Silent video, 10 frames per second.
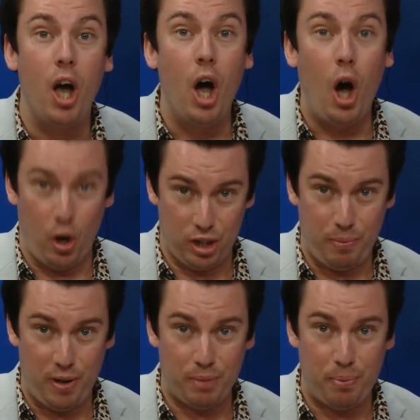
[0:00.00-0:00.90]
On
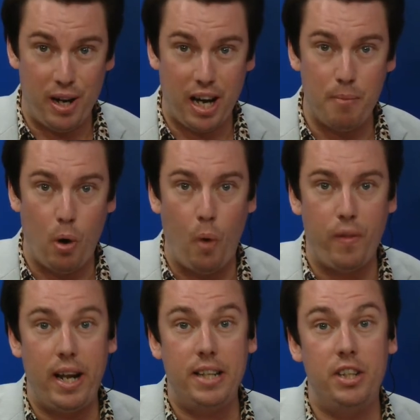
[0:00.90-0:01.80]
tomorrow's programme, all
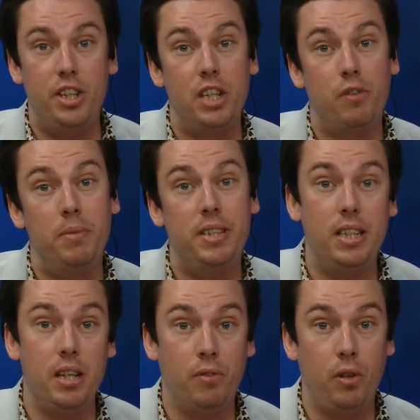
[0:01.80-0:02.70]
the latest news from
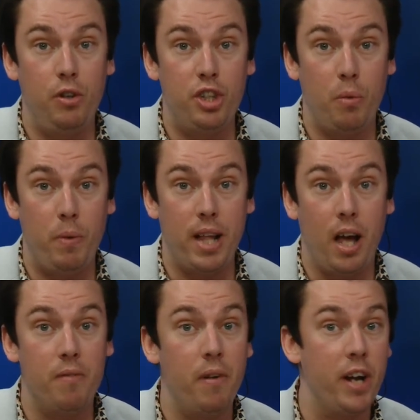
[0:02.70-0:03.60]
City of Culture with
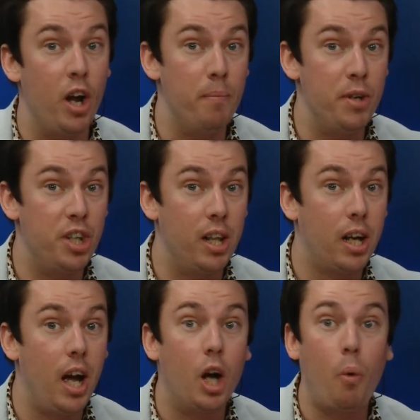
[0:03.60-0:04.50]
our very own Michelle.
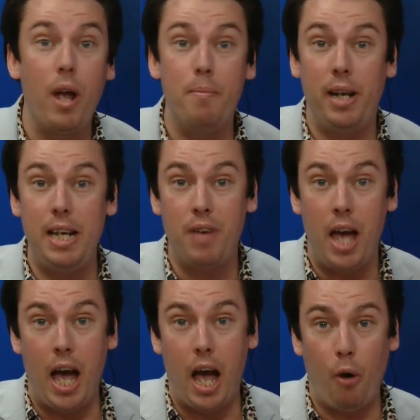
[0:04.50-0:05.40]
Can't quite believe
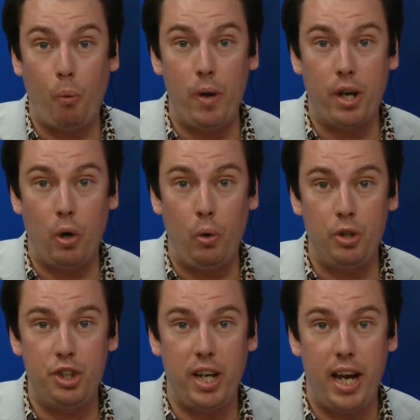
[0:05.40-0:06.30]
how quick
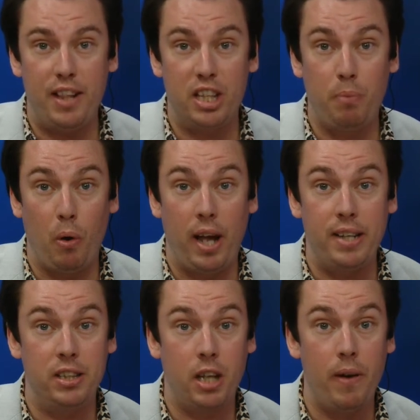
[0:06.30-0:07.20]
Hull's year in the spotlight
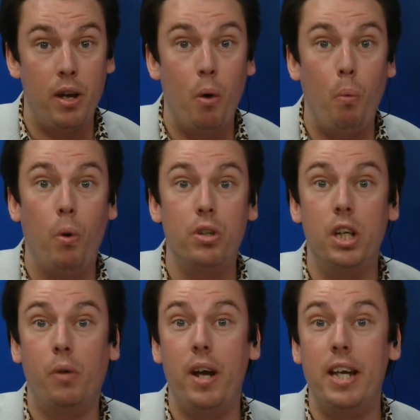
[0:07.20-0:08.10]
is going. What
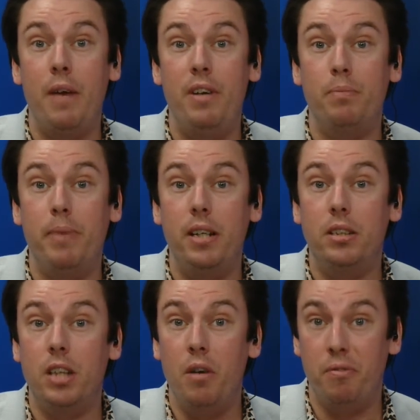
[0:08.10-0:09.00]
a great year it's been
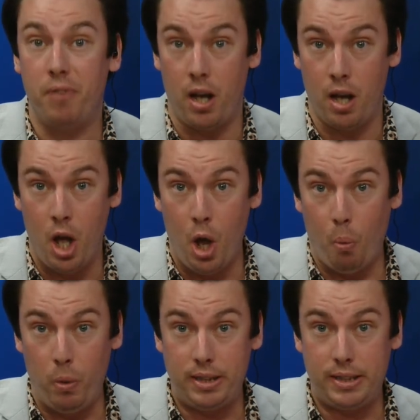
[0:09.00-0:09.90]
so far.
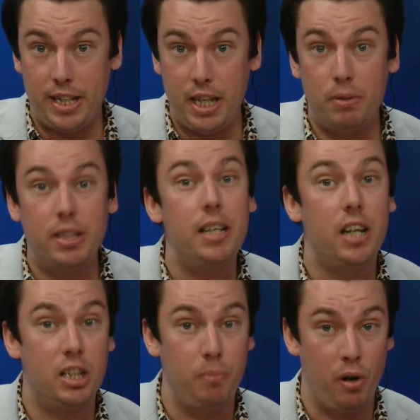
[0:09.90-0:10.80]
We'll see you same
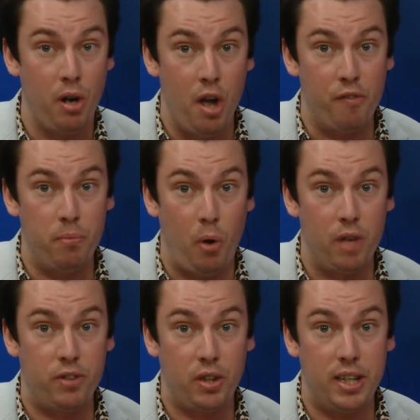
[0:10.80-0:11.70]
time tomorrow. From all
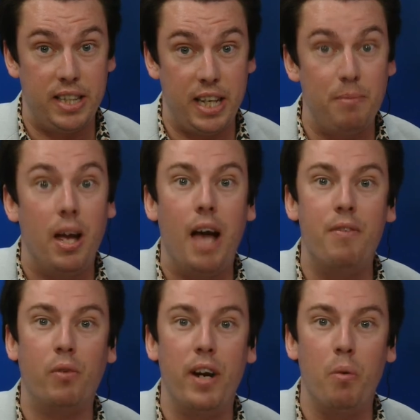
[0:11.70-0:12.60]
of us on the team, have
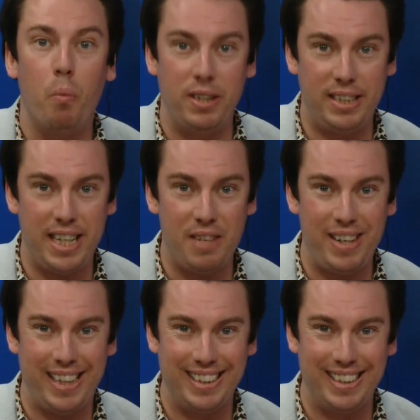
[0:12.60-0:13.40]
a great Wednesday evening.